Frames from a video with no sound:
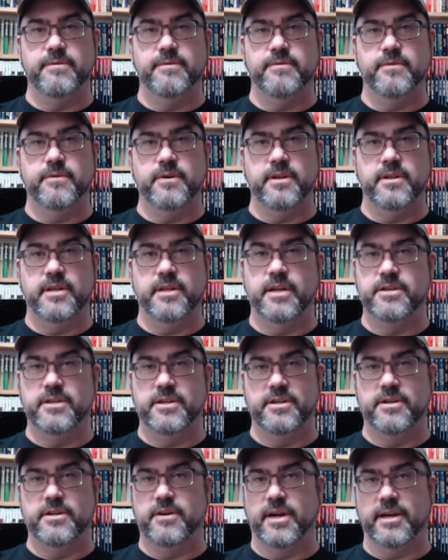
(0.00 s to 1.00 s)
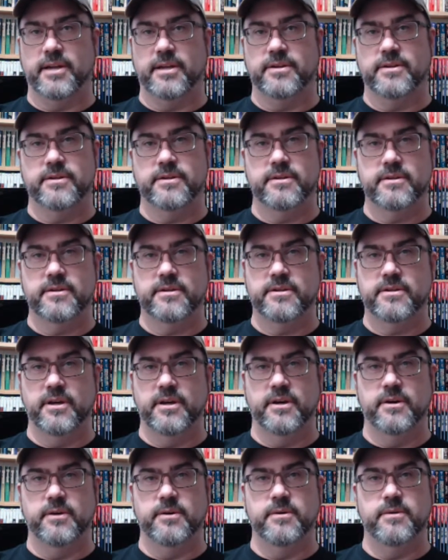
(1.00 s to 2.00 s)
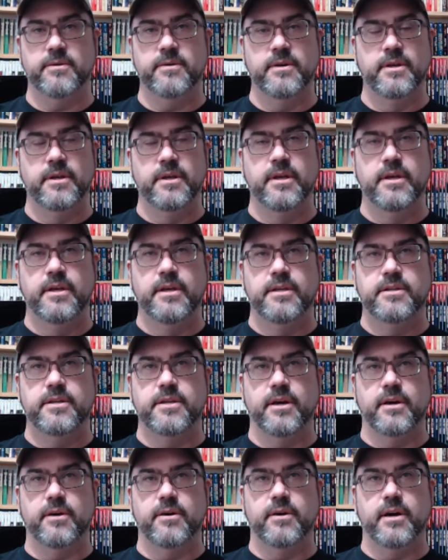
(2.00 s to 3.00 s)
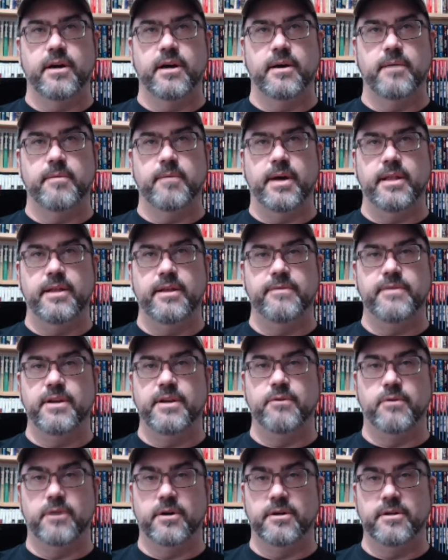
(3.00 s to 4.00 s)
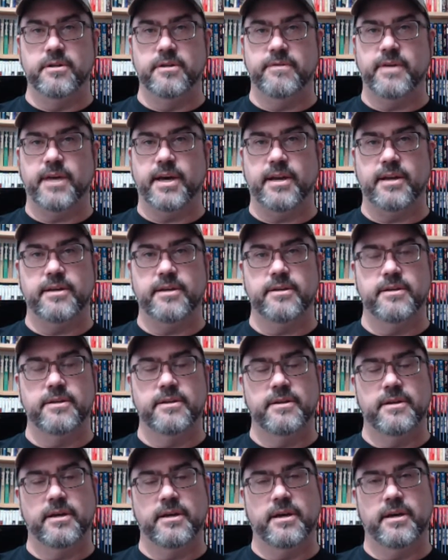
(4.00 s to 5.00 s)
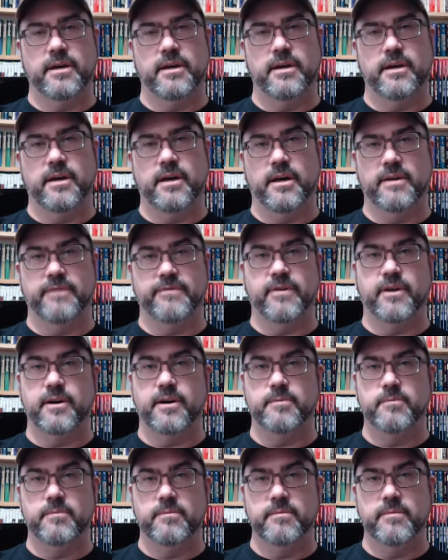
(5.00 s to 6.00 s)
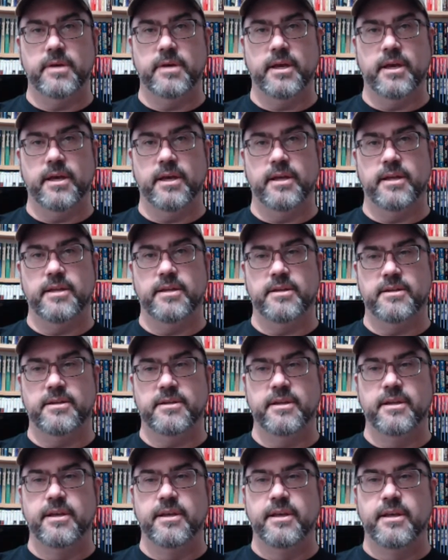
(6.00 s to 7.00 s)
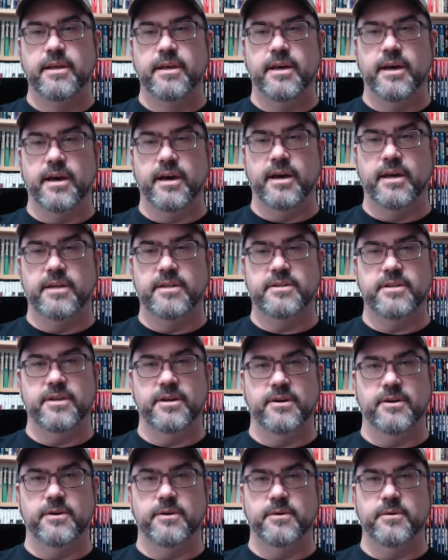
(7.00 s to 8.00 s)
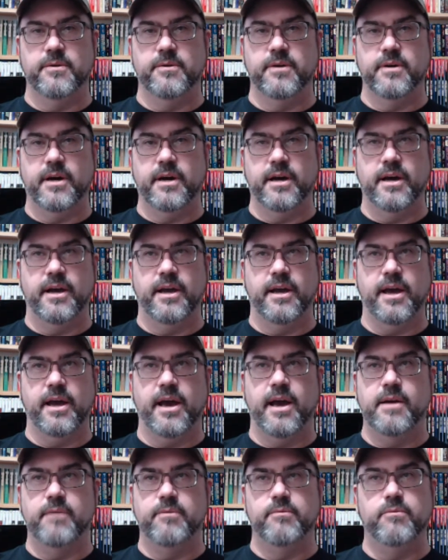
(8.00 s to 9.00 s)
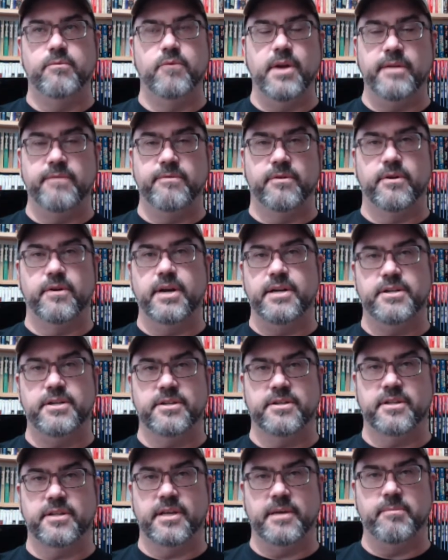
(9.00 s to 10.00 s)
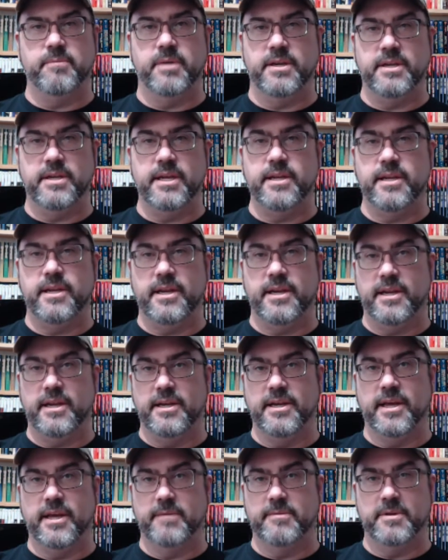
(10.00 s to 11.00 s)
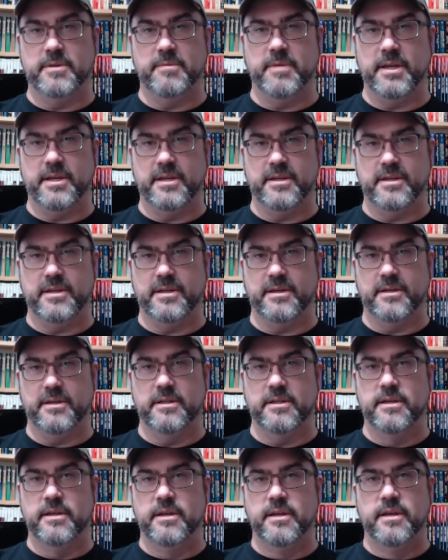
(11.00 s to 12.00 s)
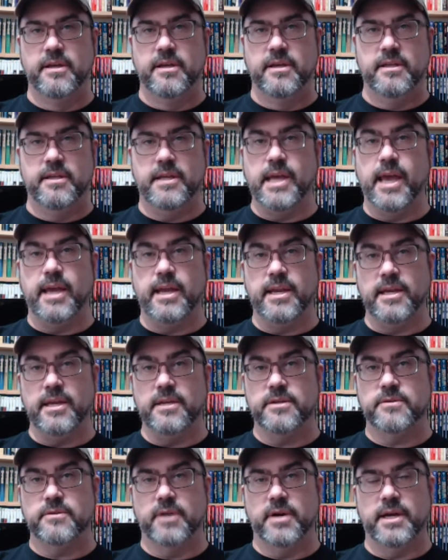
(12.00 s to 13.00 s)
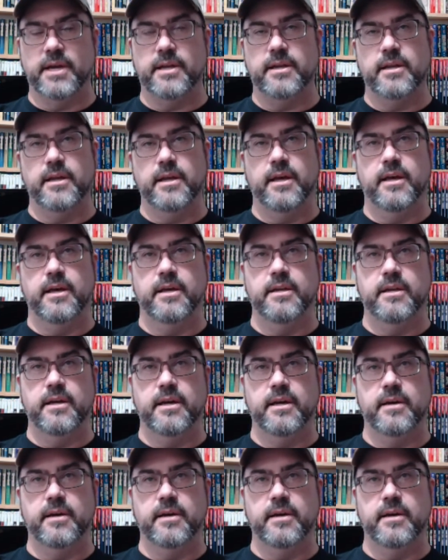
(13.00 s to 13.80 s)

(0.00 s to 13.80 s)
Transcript: in love with Dungeons and Dragons. So I lived in rural Nevada on a farm. And I read voraciously, but D&D didn't come to me until the 80s, right? And